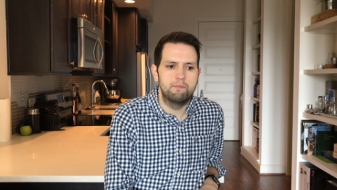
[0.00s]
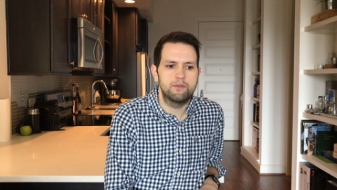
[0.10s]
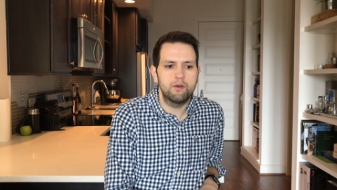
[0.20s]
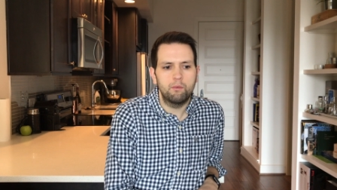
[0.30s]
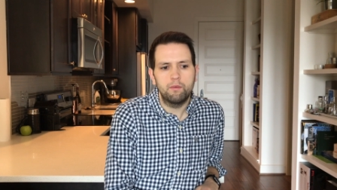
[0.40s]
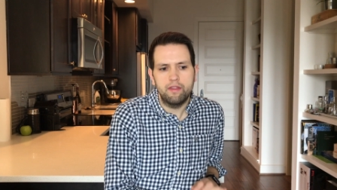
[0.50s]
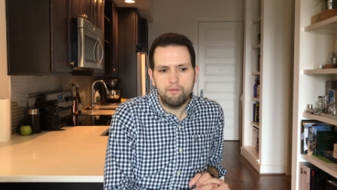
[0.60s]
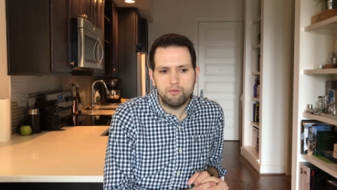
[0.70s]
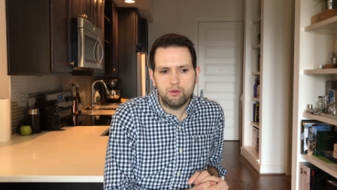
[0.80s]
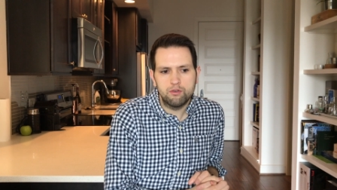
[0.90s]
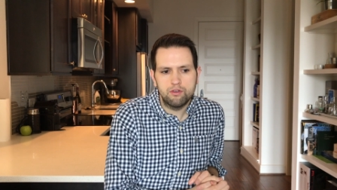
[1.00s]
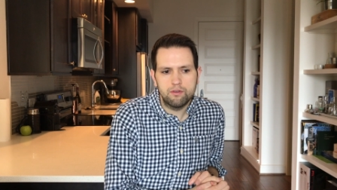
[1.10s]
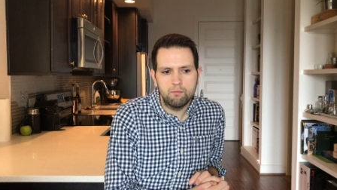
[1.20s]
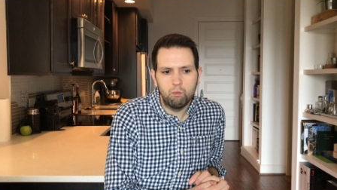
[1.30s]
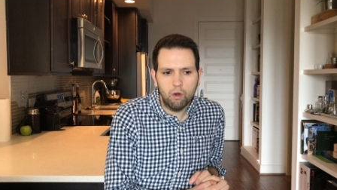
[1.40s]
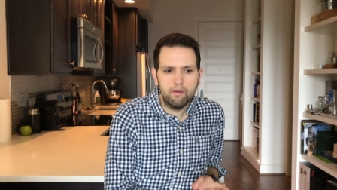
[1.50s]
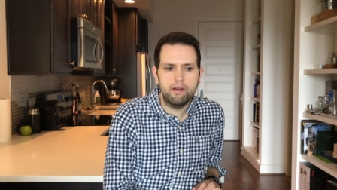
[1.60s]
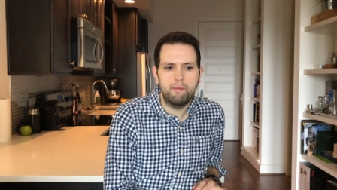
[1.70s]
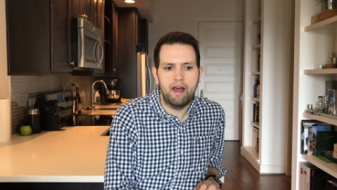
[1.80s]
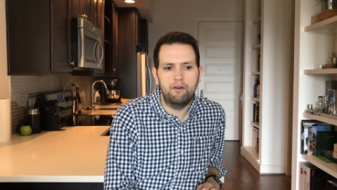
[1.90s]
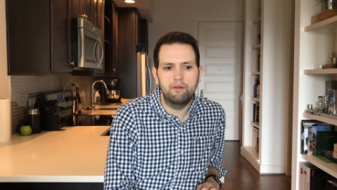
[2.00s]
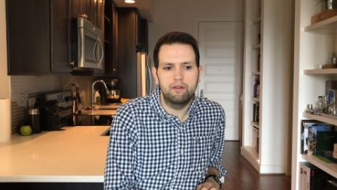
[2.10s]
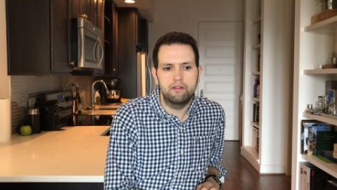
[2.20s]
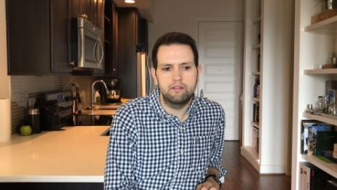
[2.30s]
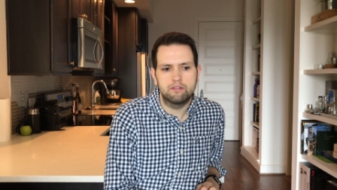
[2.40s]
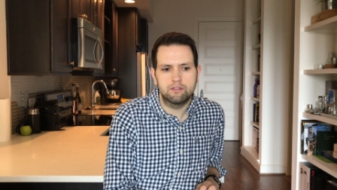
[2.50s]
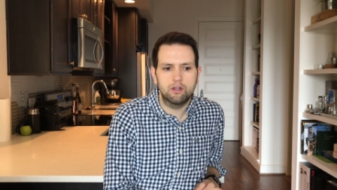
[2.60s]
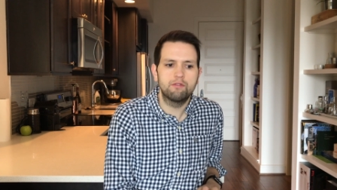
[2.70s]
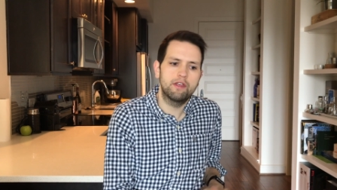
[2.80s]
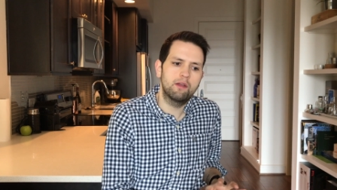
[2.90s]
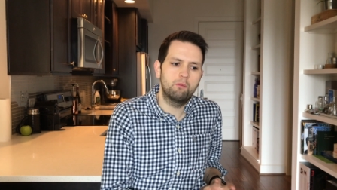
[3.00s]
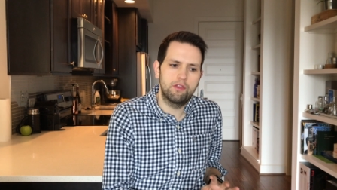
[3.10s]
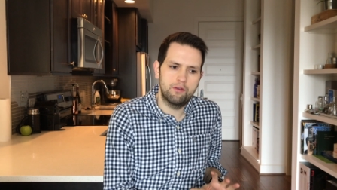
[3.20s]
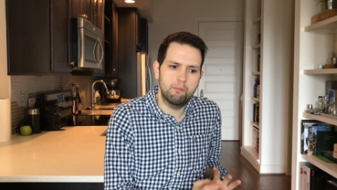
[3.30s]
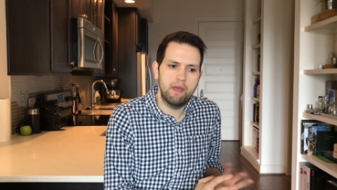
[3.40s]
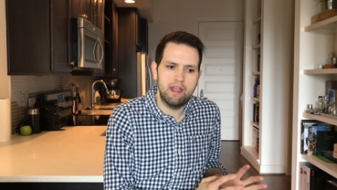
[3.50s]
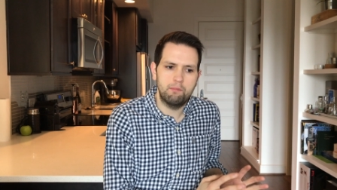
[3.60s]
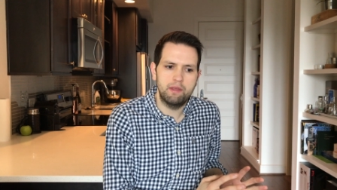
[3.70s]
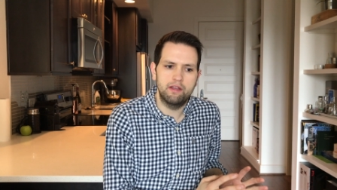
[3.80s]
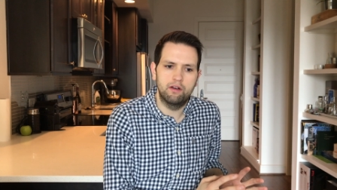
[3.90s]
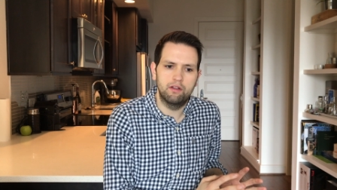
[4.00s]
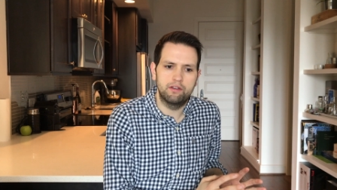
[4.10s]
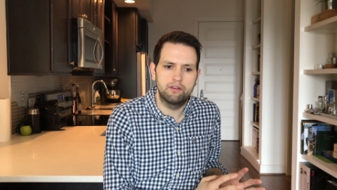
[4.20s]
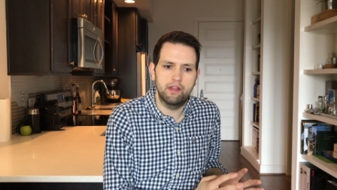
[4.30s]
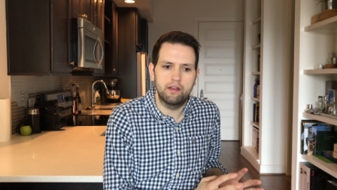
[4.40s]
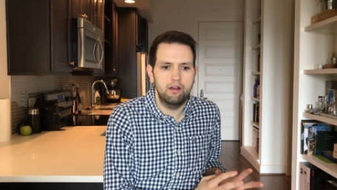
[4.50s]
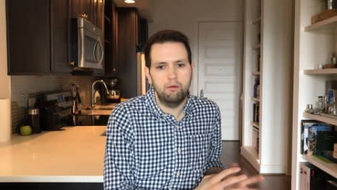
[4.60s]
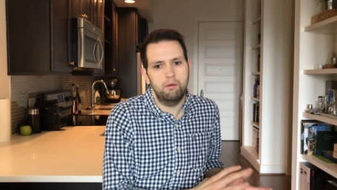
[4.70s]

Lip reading: So if you're worried about serving it with your main meal and you're like, oh,